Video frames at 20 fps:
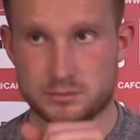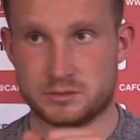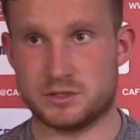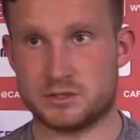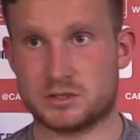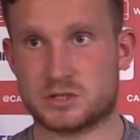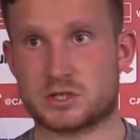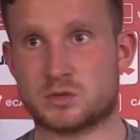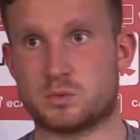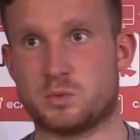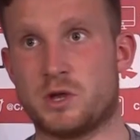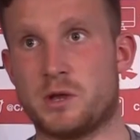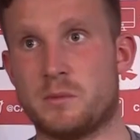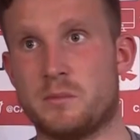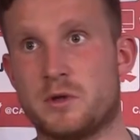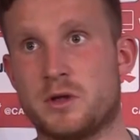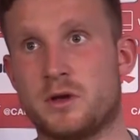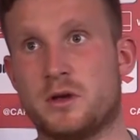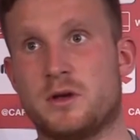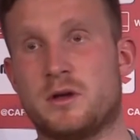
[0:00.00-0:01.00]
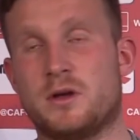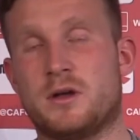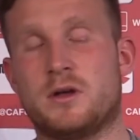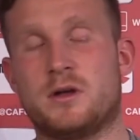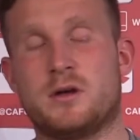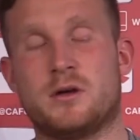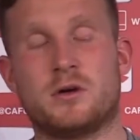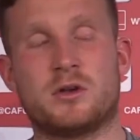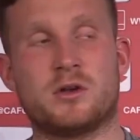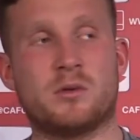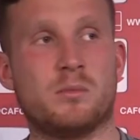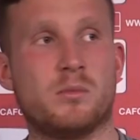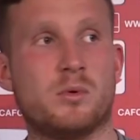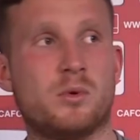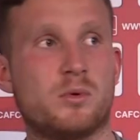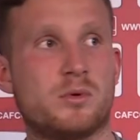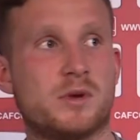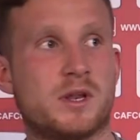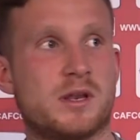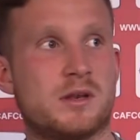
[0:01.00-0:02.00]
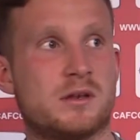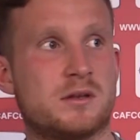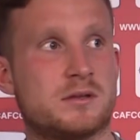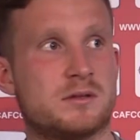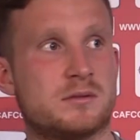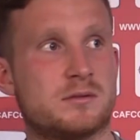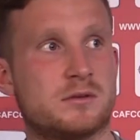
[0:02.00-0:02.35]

that swim on a morning